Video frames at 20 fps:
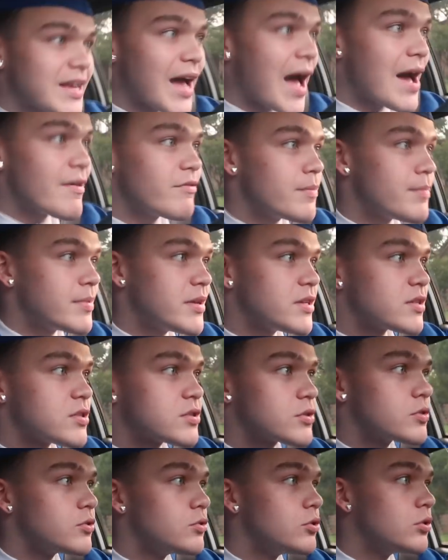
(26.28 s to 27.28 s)
I haven't been to
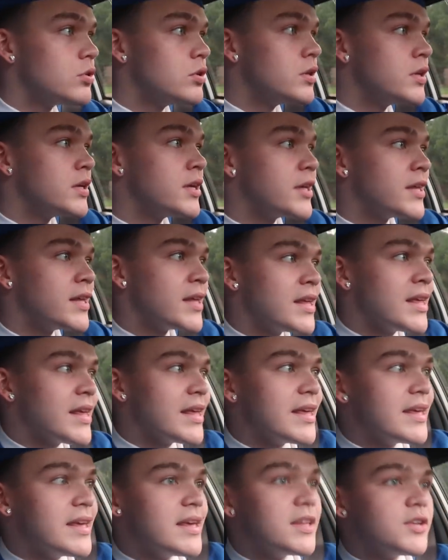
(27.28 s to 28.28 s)
school
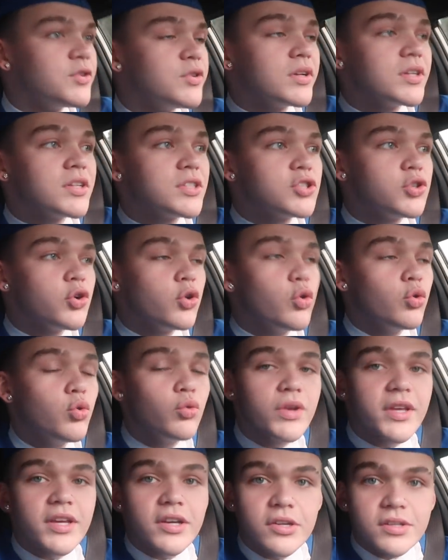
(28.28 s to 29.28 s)
in
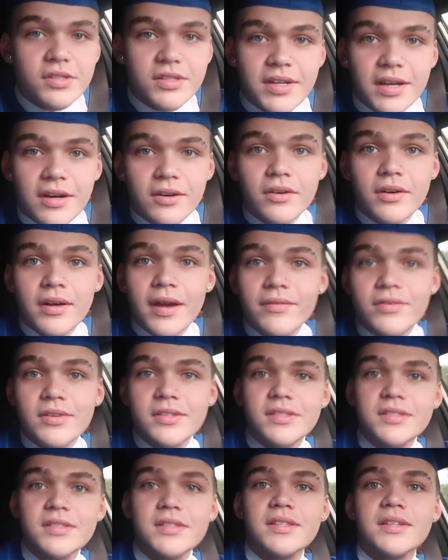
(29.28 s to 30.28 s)
2 years now, ever
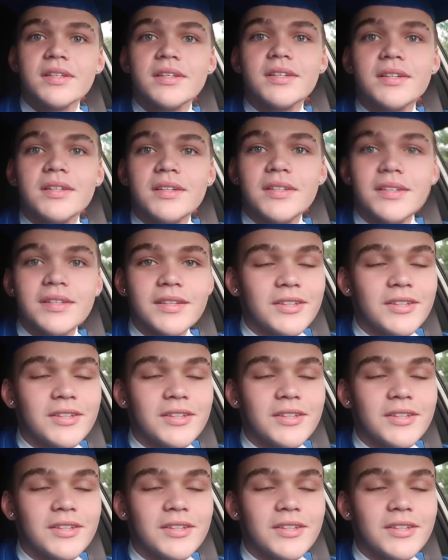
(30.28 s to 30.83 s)
since the,